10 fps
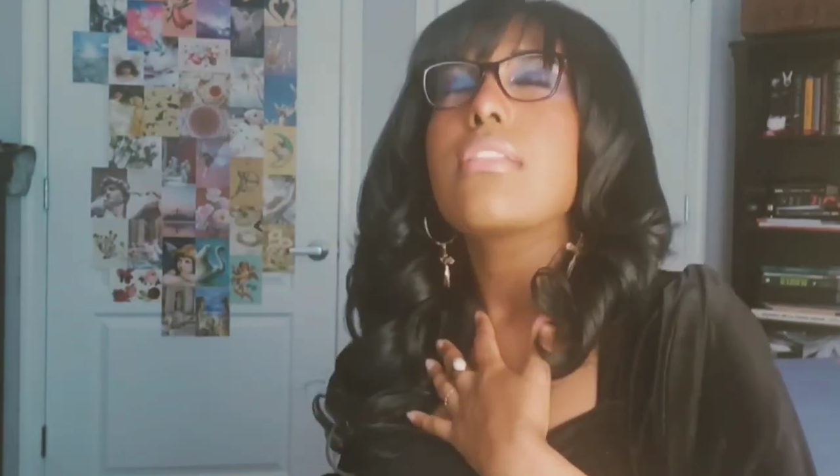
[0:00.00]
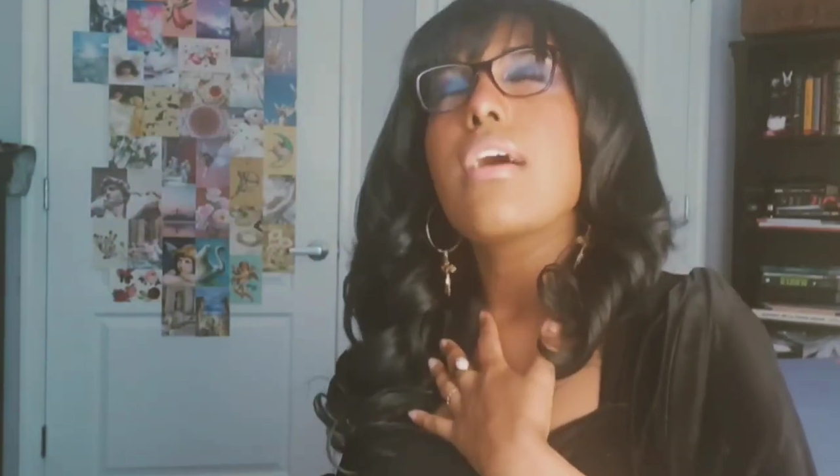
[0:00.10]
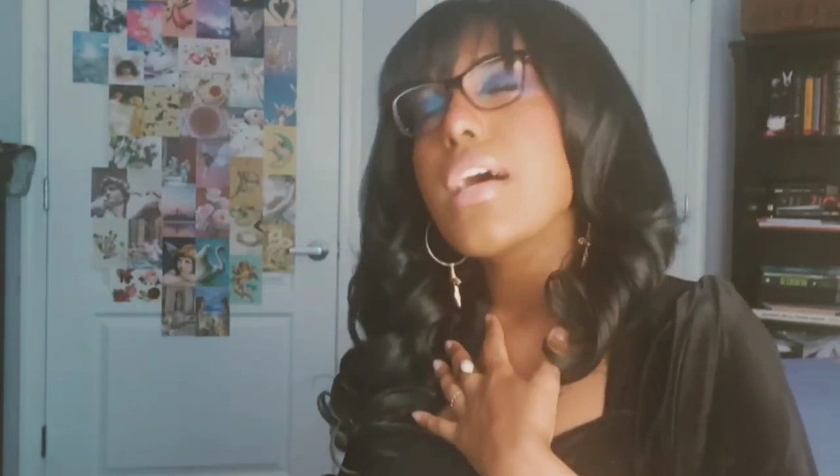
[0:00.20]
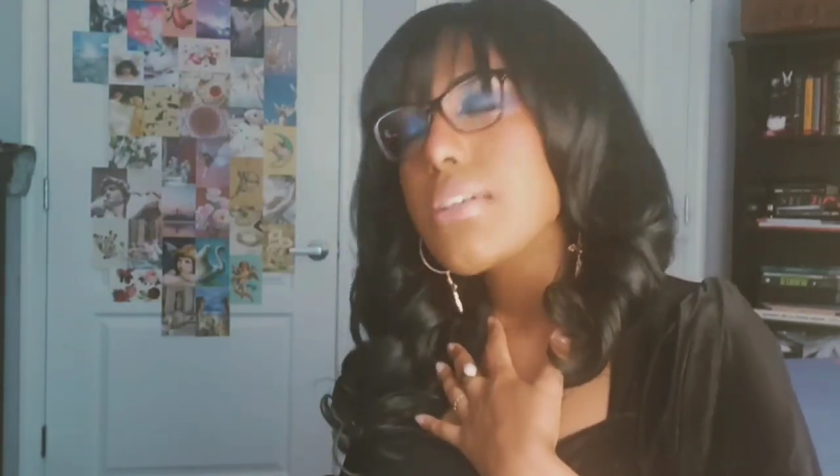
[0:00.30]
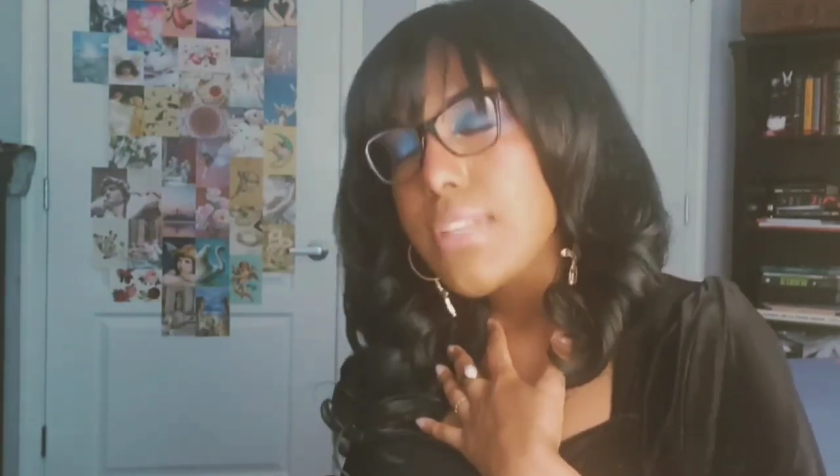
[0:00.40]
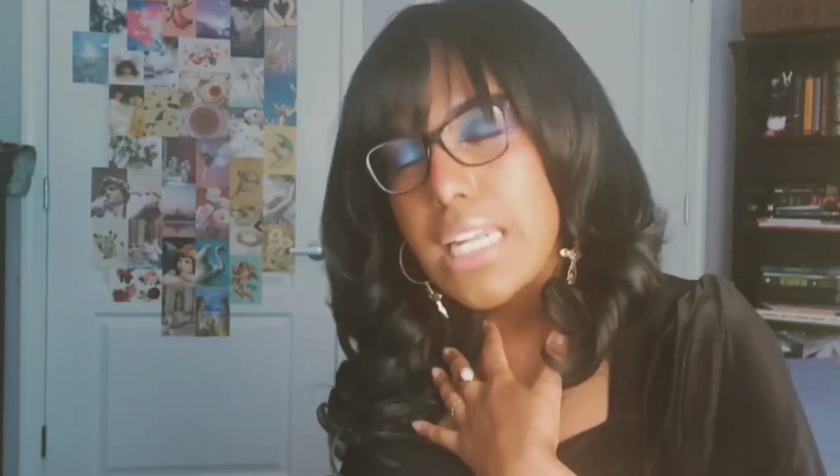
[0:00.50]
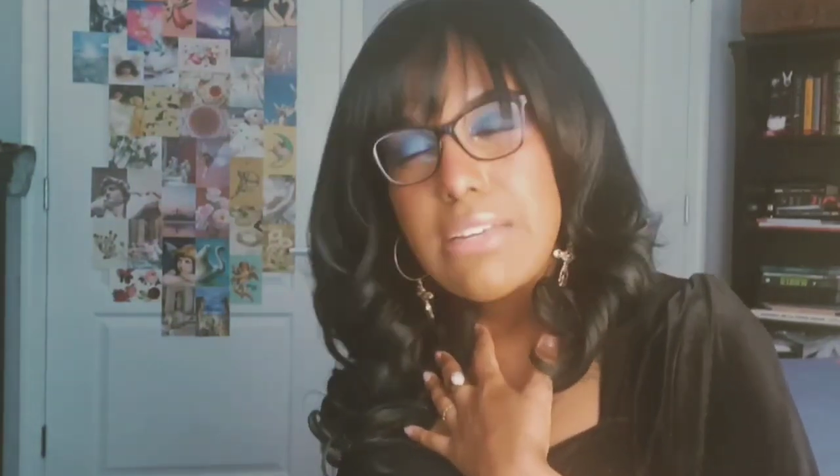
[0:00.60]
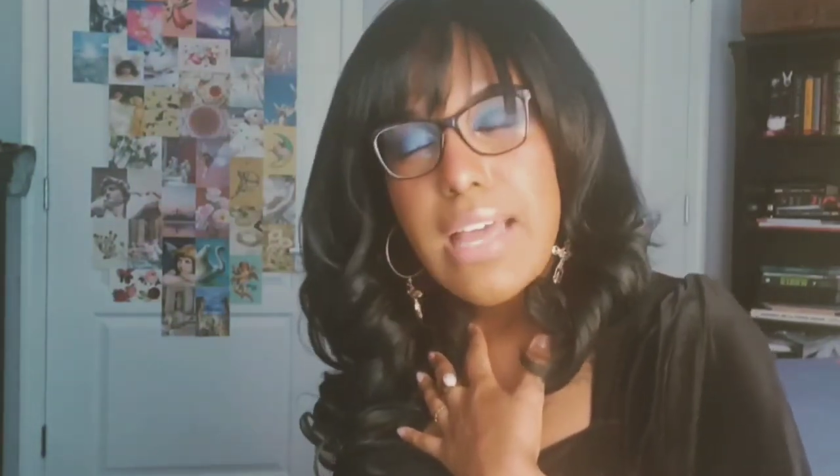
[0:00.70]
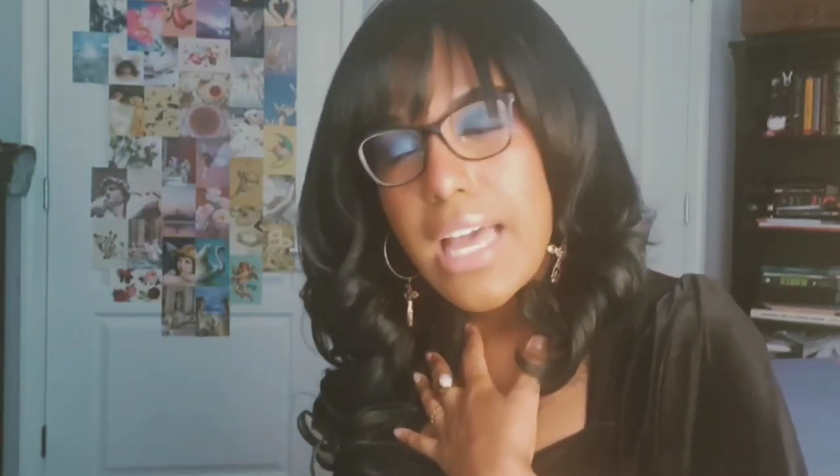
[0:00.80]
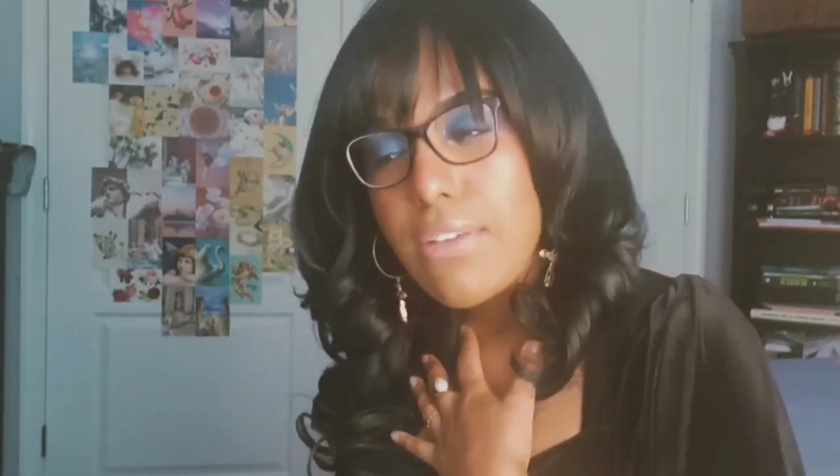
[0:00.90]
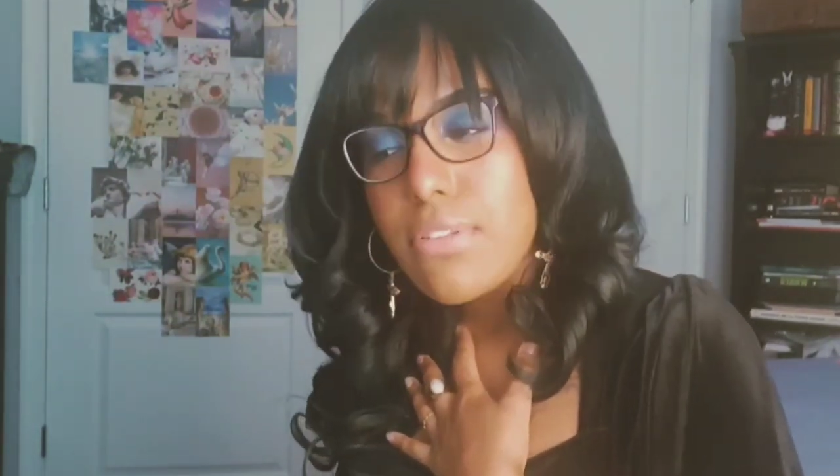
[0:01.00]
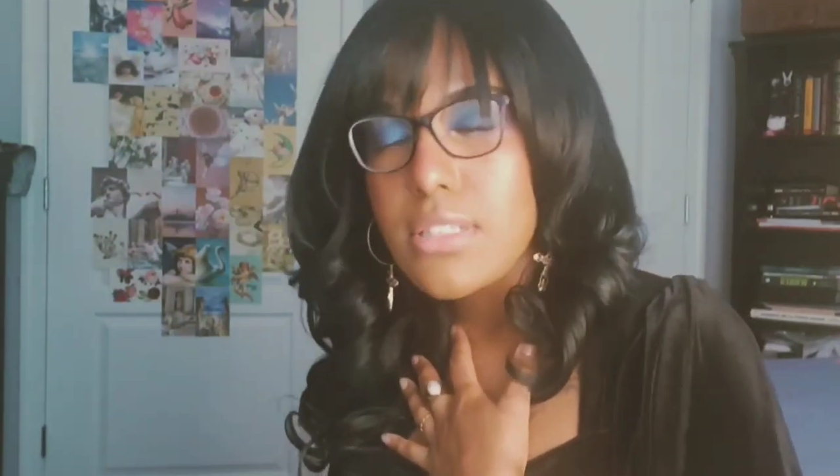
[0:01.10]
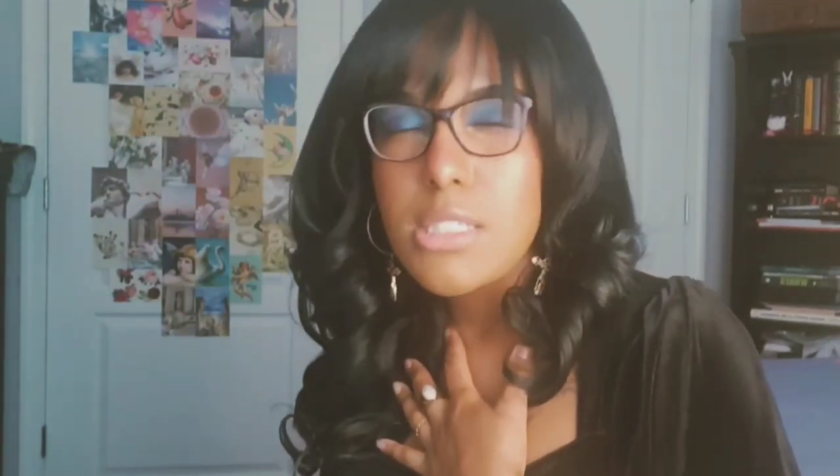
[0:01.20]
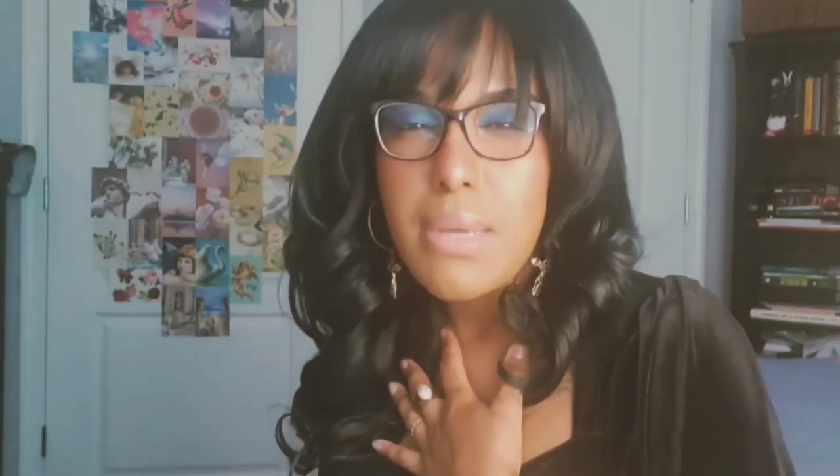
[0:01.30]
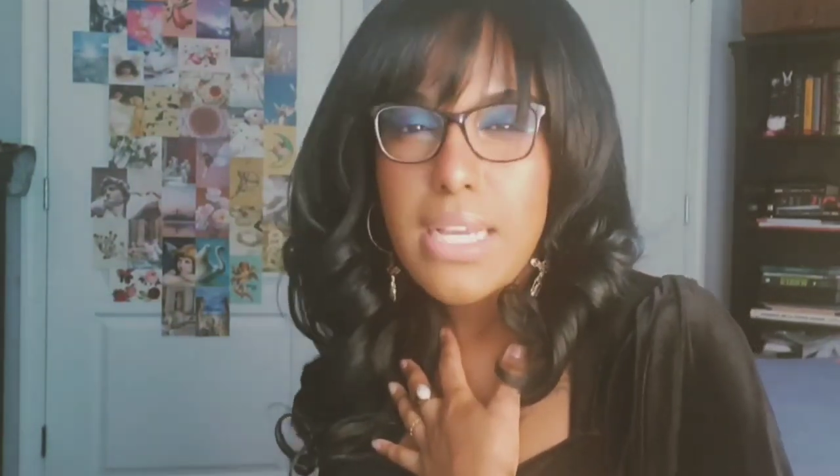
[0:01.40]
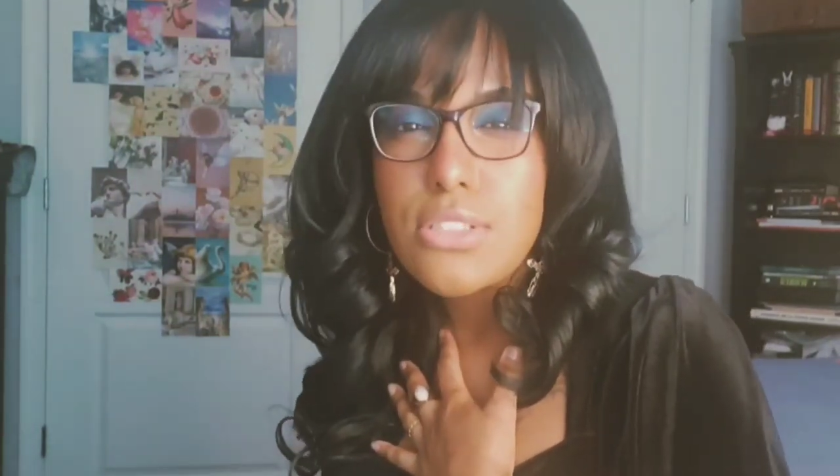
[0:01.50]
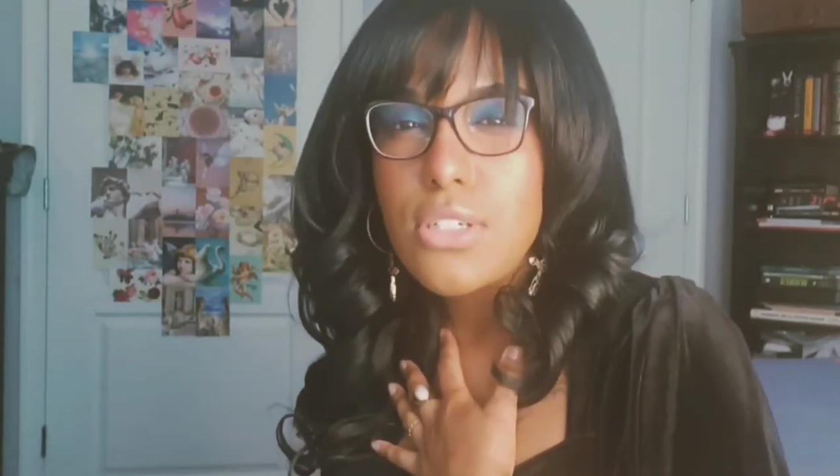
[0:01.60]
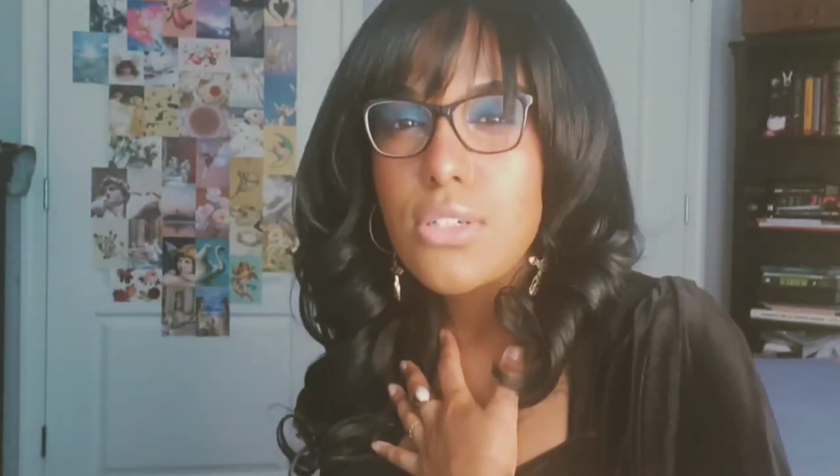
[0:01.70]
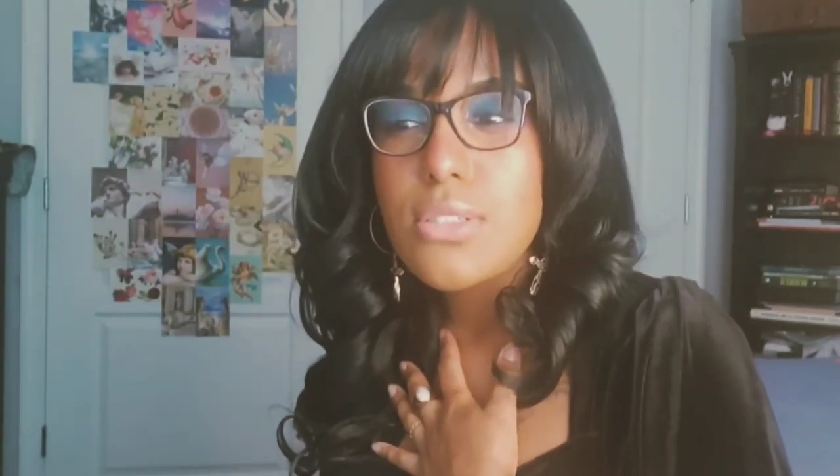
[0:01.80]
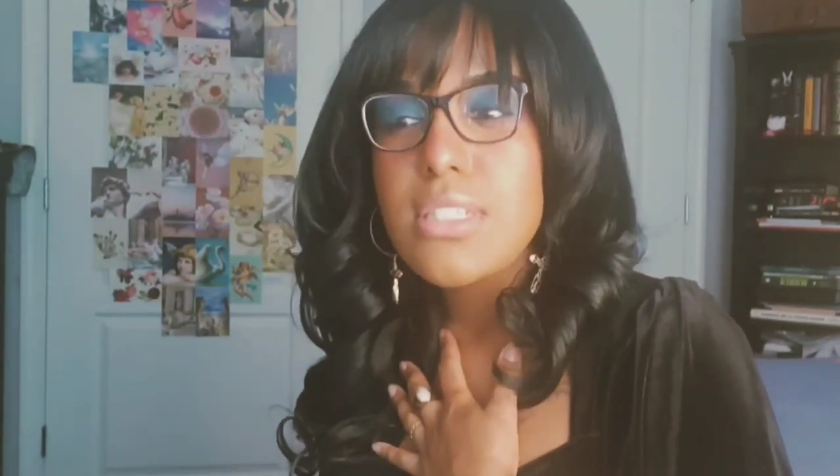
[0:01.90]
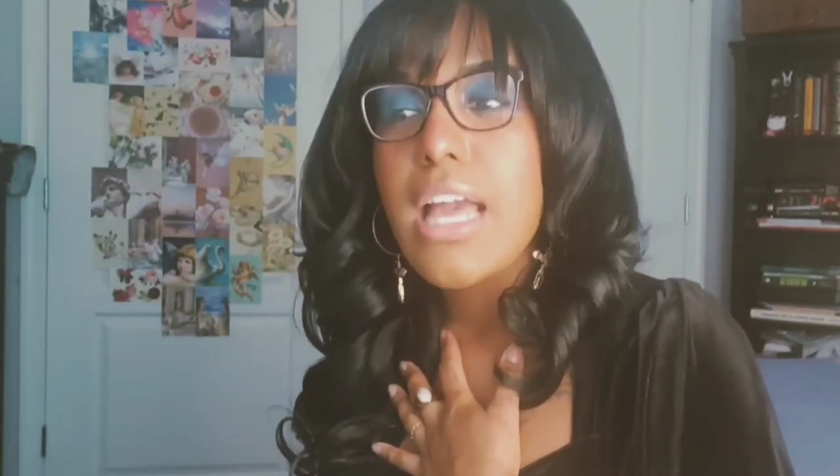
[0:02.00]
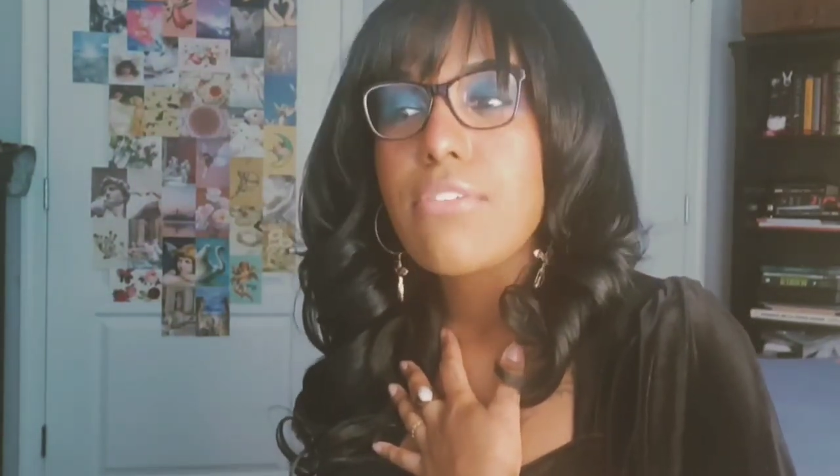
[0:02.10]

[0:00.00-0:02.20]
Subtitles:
The love that I've had for the Spice Girls